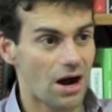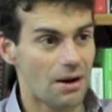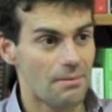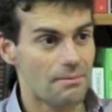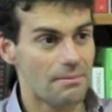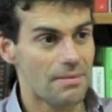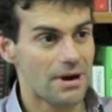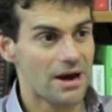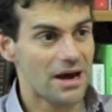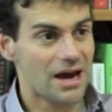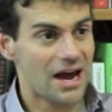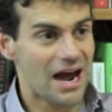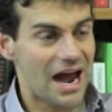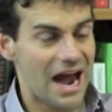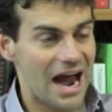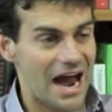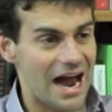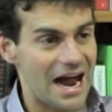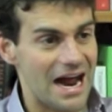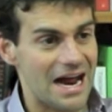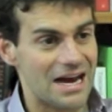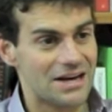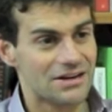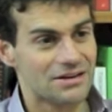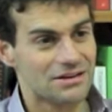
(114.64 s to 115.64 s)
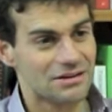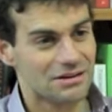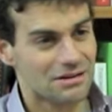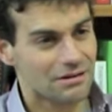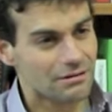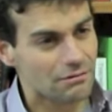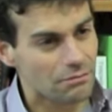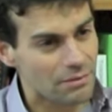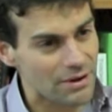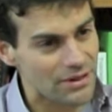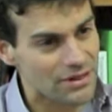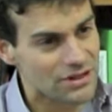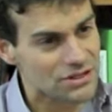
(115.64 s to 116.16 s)
and
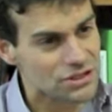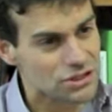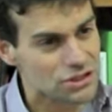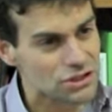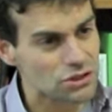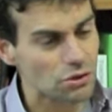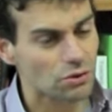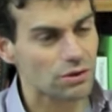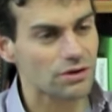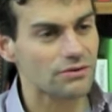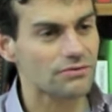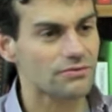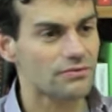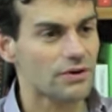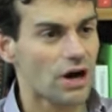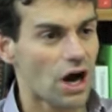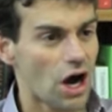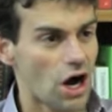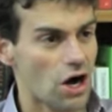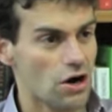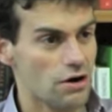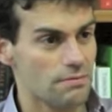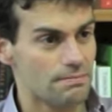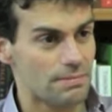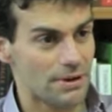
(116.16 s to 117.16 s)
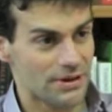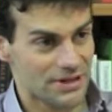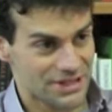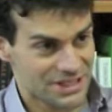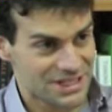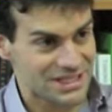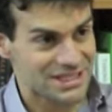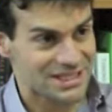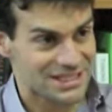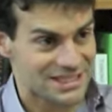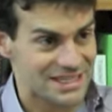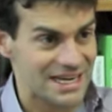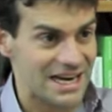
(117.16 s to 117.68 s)
with the sort of hope, but
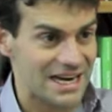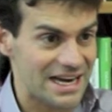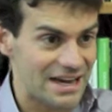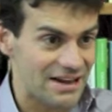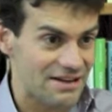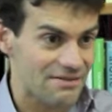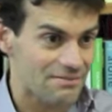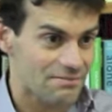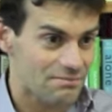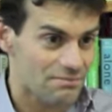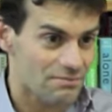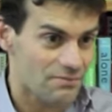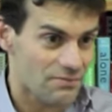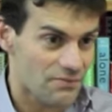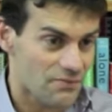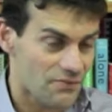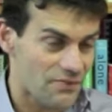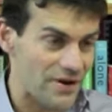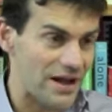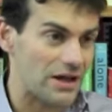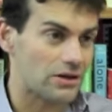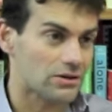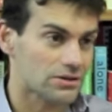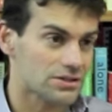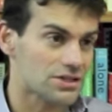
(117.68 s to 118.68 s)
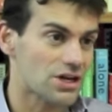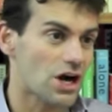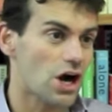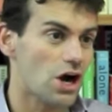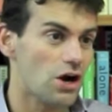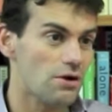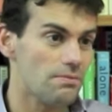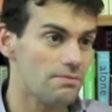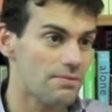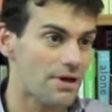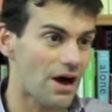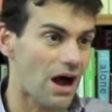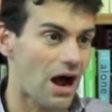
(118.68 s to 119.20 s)
the sincerely felt
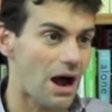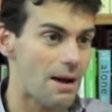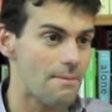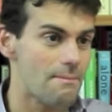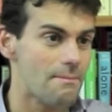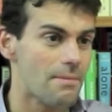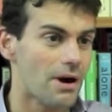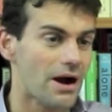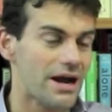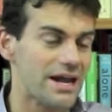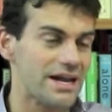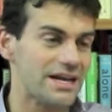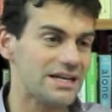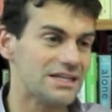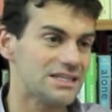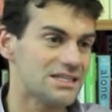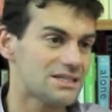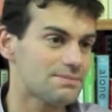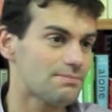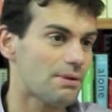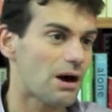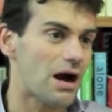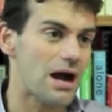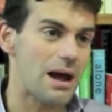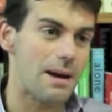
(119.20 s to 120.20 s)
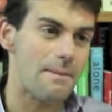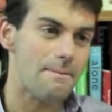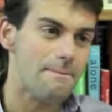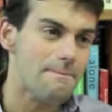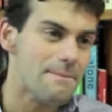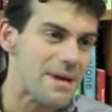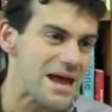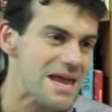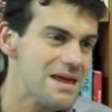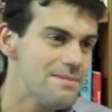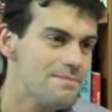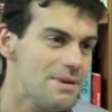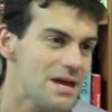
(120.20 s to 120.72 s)
hope, that I might inspire
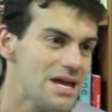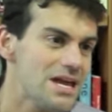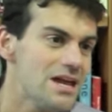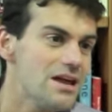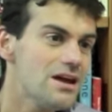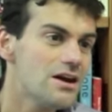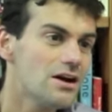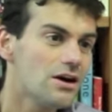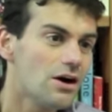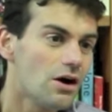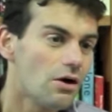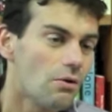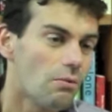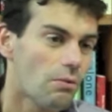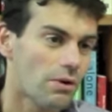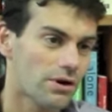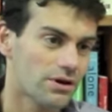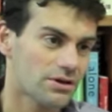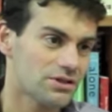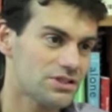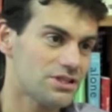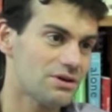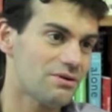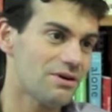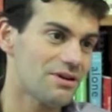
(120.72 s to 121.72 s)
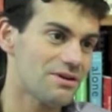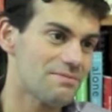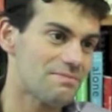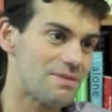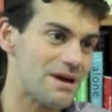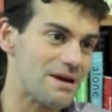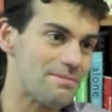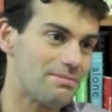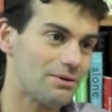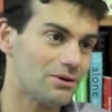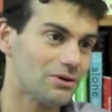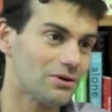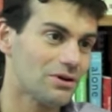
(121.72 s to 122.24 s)
maybe one or two other
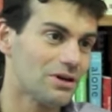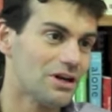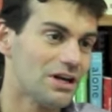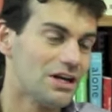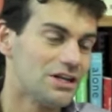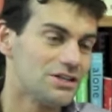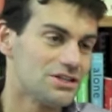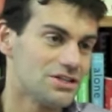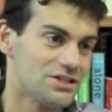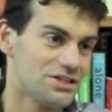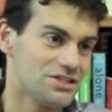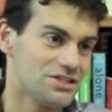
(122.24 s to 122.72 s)
people